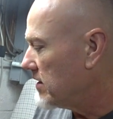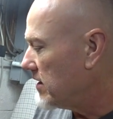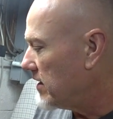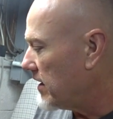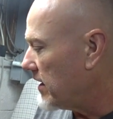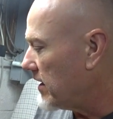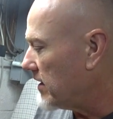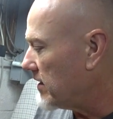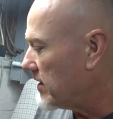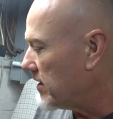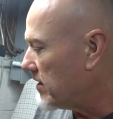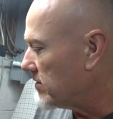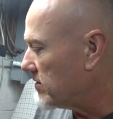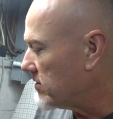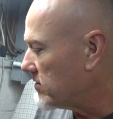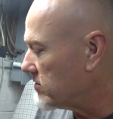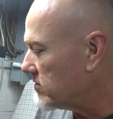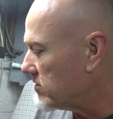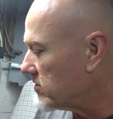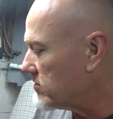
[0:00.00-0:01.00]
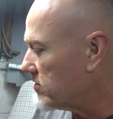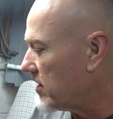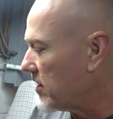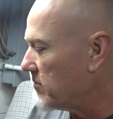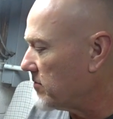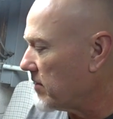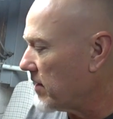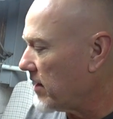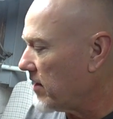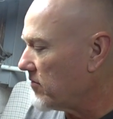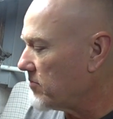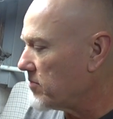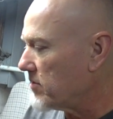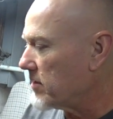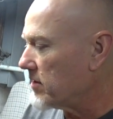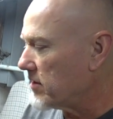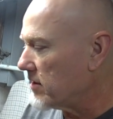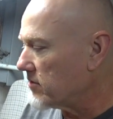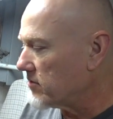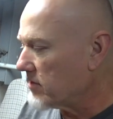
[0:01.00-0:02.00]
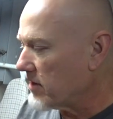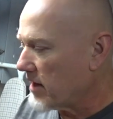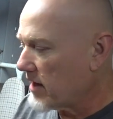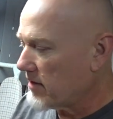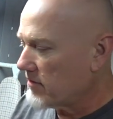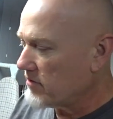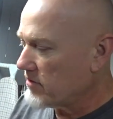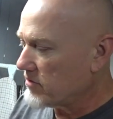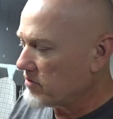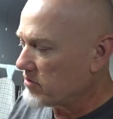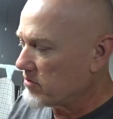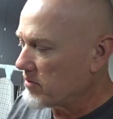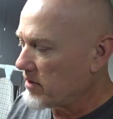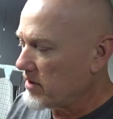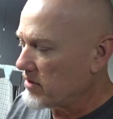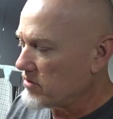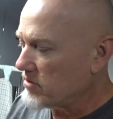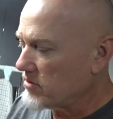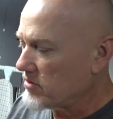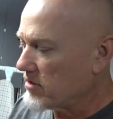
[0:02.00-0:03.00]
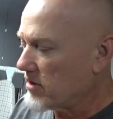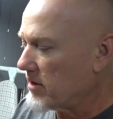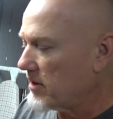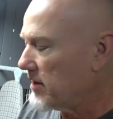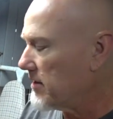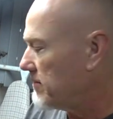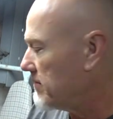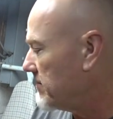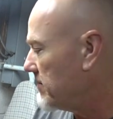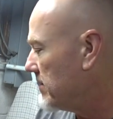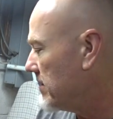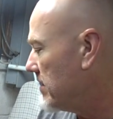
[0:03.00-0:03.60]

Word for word: And uh, this is the same knife, but it doesn't have the serrations on it.